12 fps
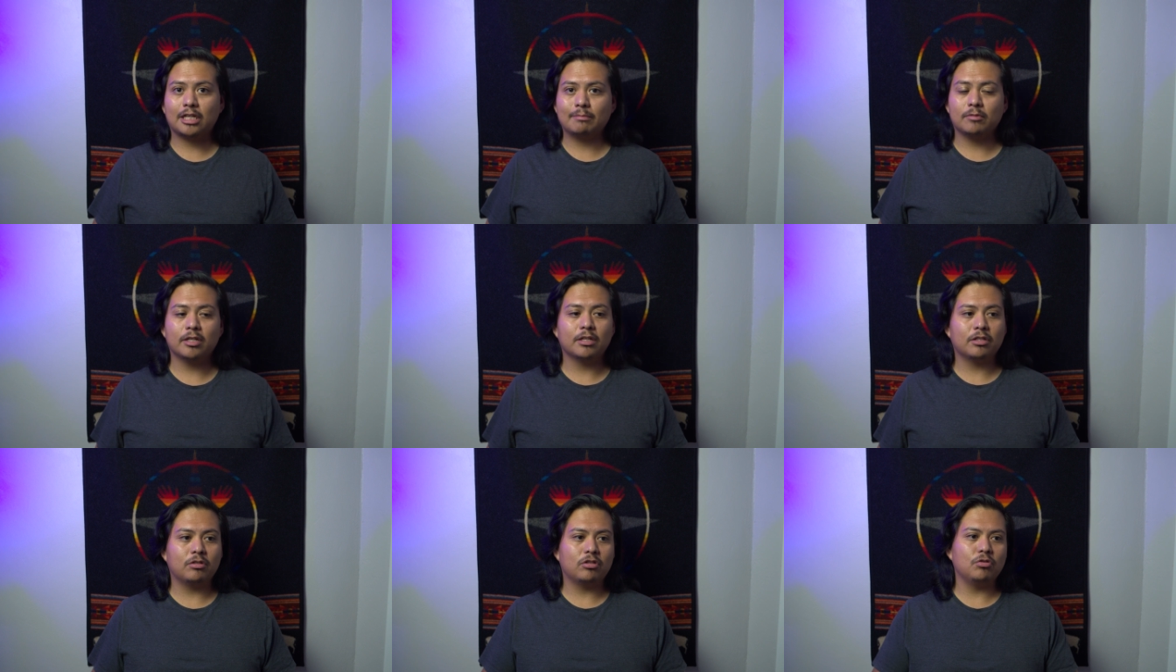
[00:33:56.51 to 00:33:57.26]
I'm
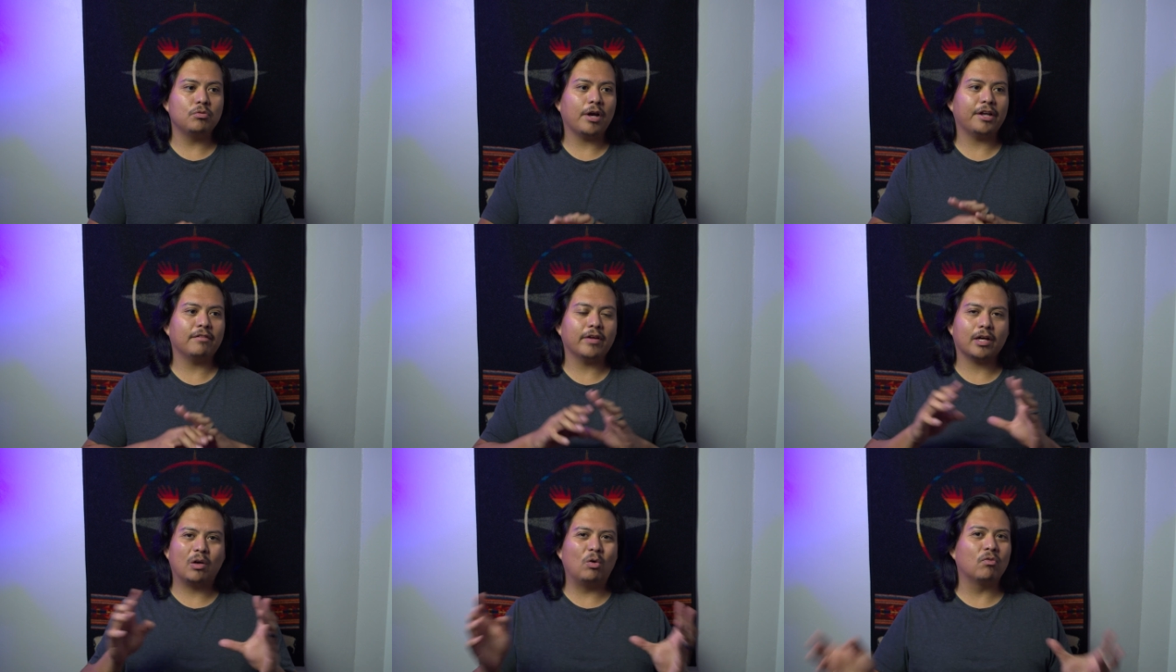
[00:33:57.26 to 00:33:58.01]
gonna do kind of
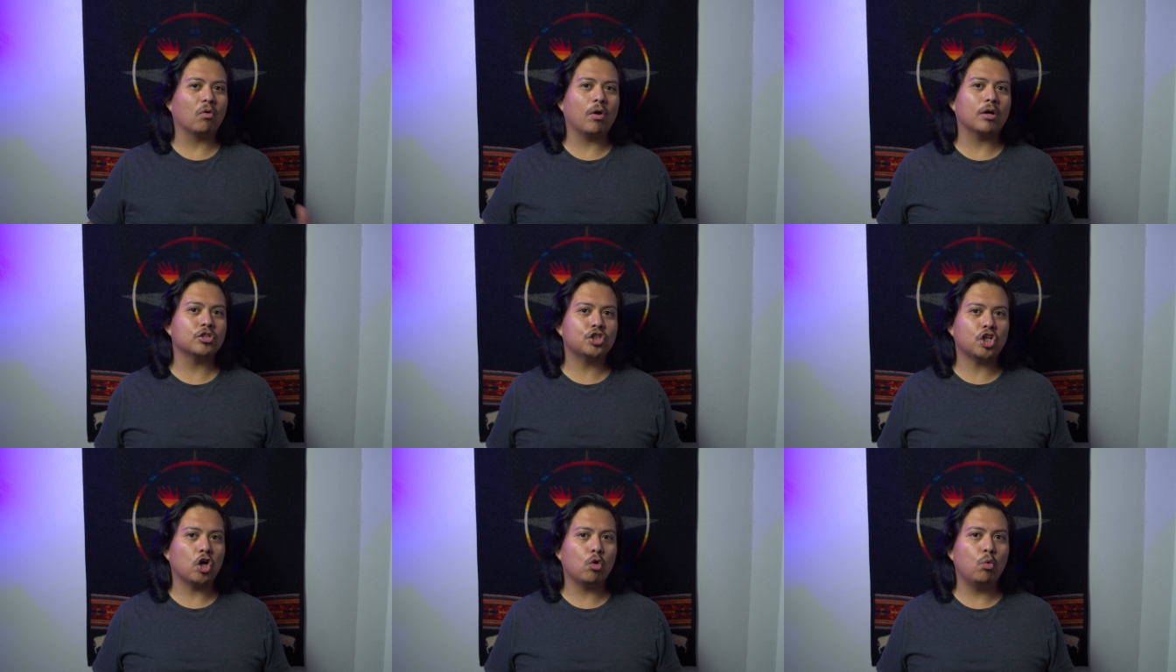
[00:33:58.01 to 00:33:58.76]
like an overall
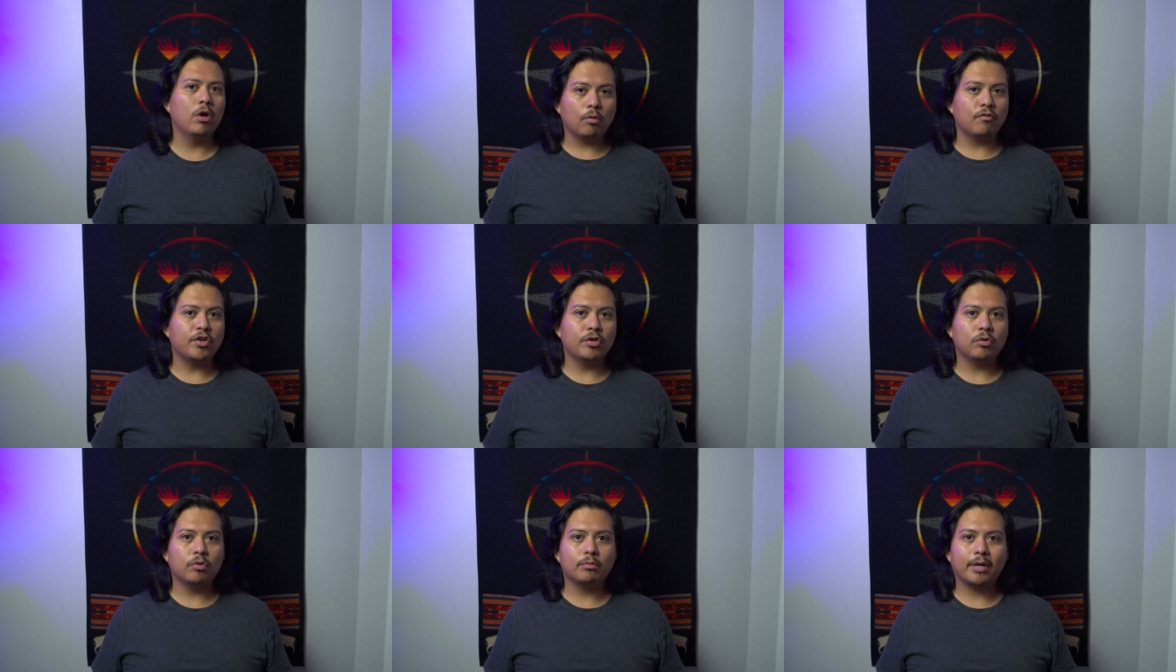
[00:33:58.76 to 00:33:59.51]
show
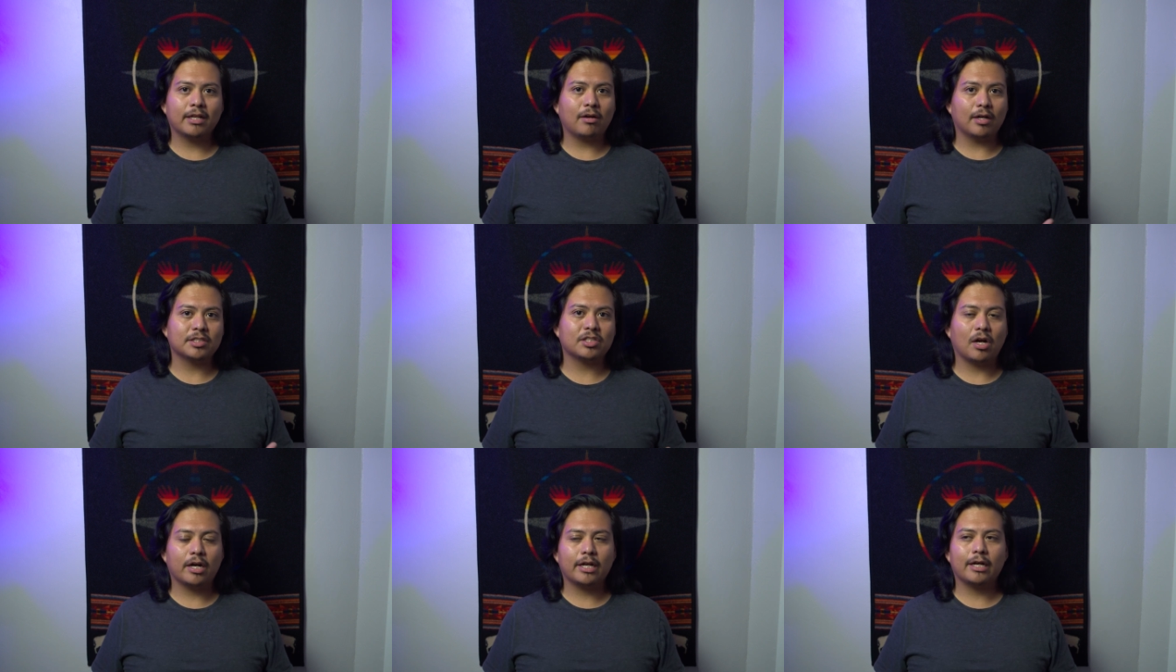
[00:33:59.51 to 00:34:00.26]
review and my thoughts
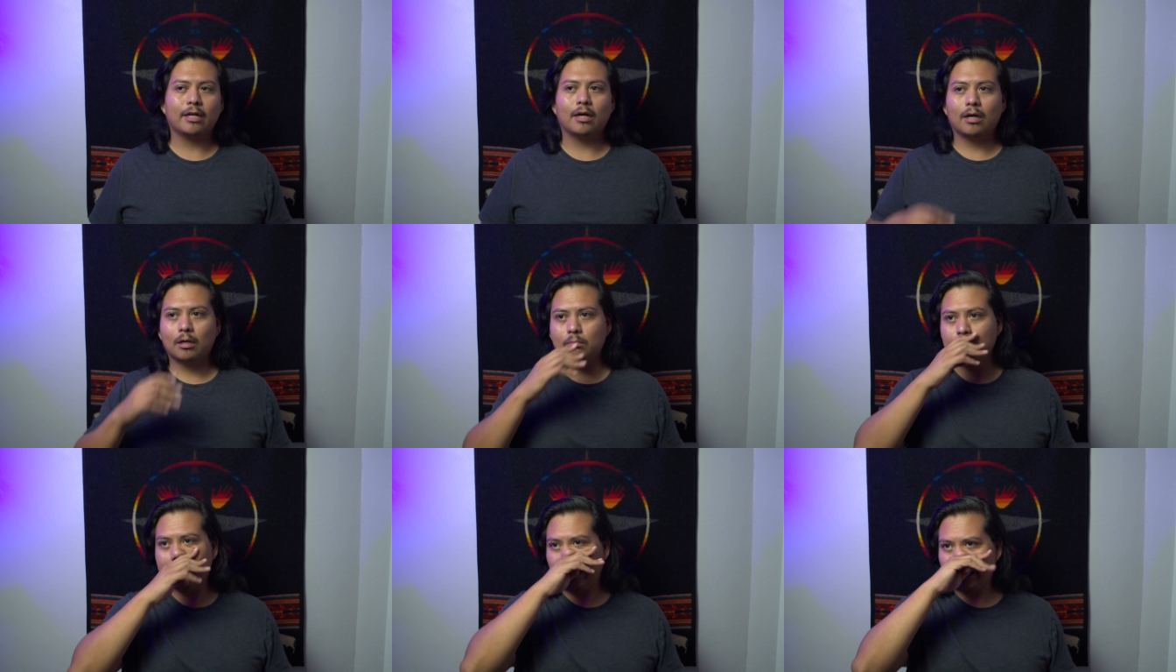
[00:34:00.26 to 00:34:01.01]
on it,
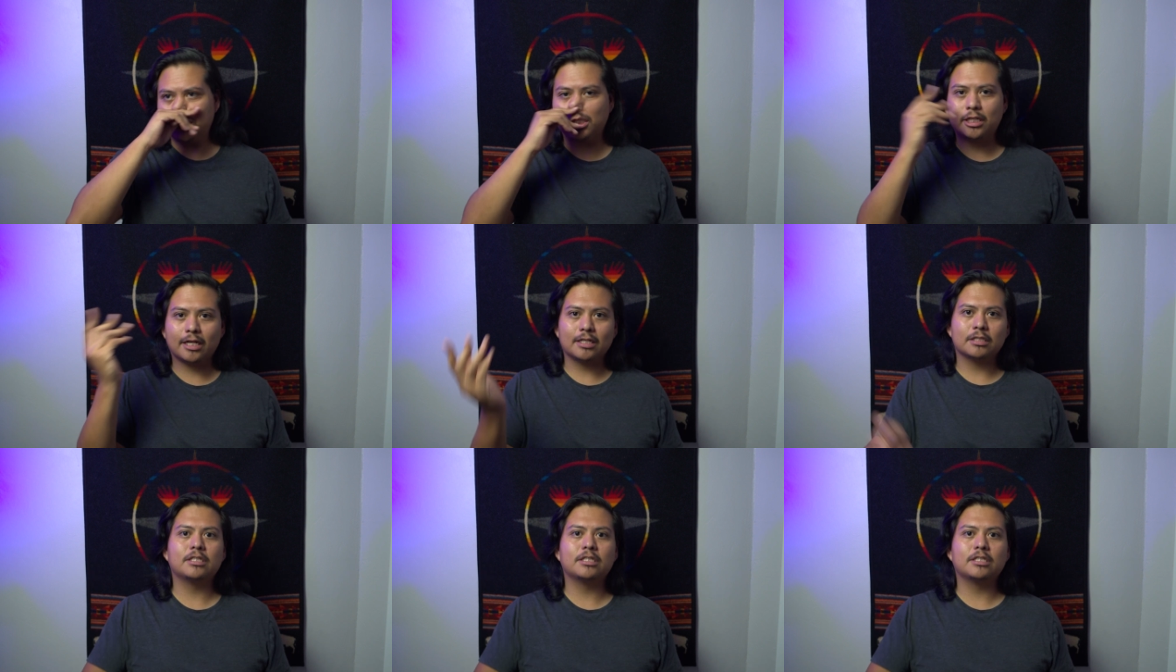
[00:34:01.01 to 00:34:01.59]
because after the second